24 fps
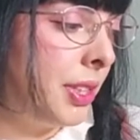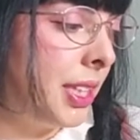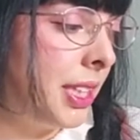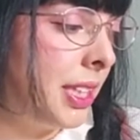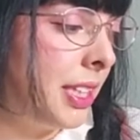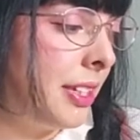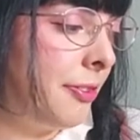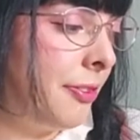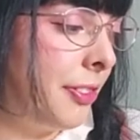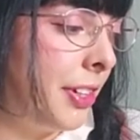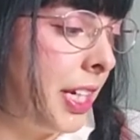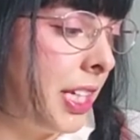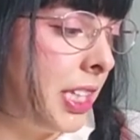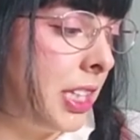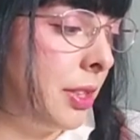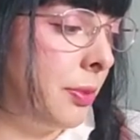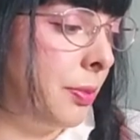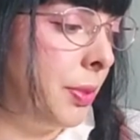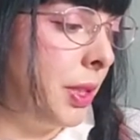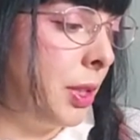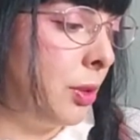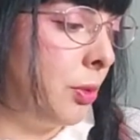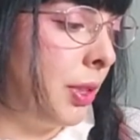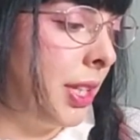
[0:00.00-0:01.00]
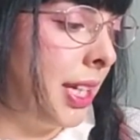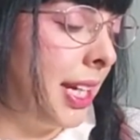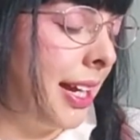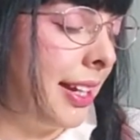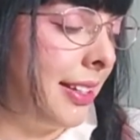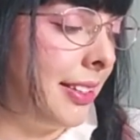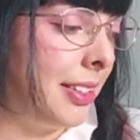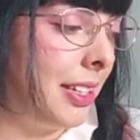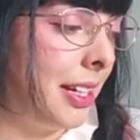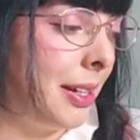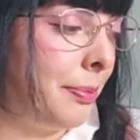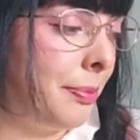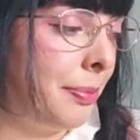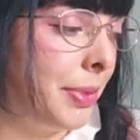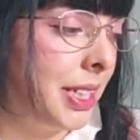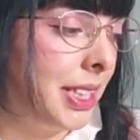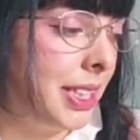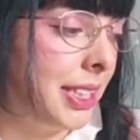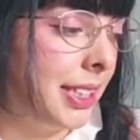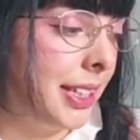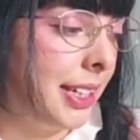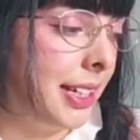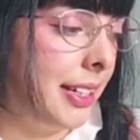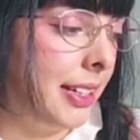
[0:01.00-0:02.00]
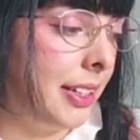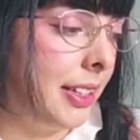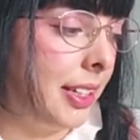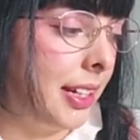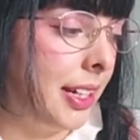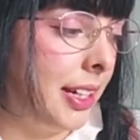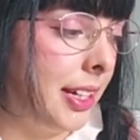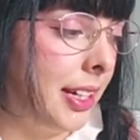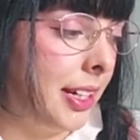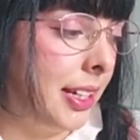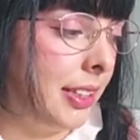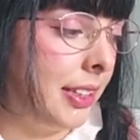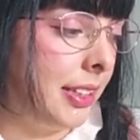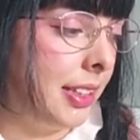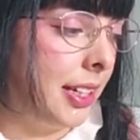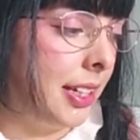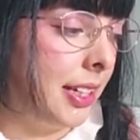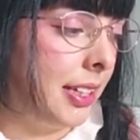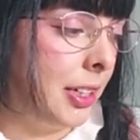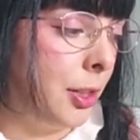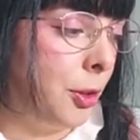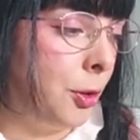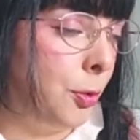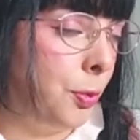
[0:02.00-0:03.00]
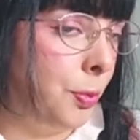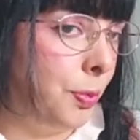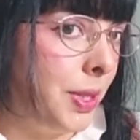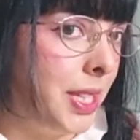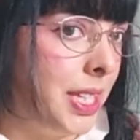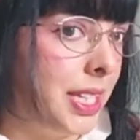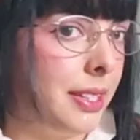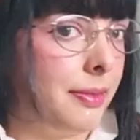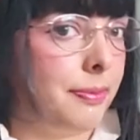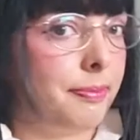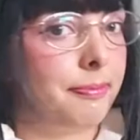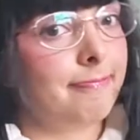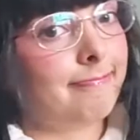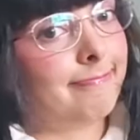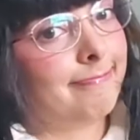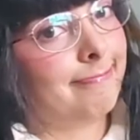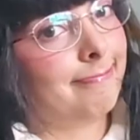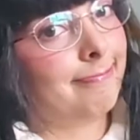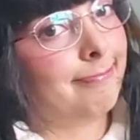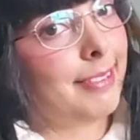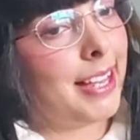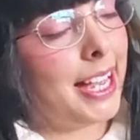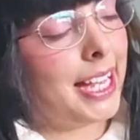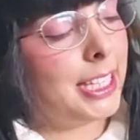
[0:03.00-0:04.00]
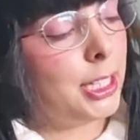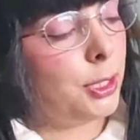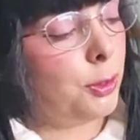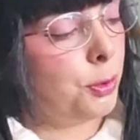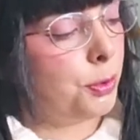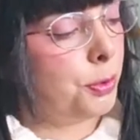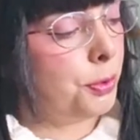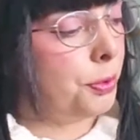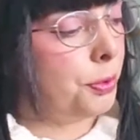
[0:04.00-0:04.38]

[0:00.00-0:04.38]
difference between a jumper skirt and an OP. I do.